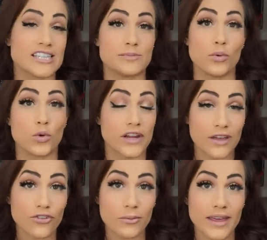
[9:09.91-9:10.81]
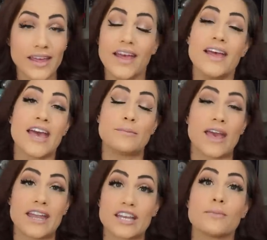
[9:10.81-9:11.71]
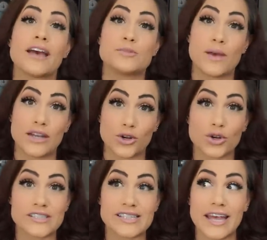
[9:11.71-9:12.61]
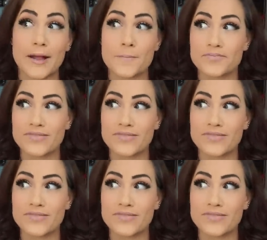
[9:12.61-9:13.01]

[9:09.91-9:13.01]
has been working for me and my income has been increasing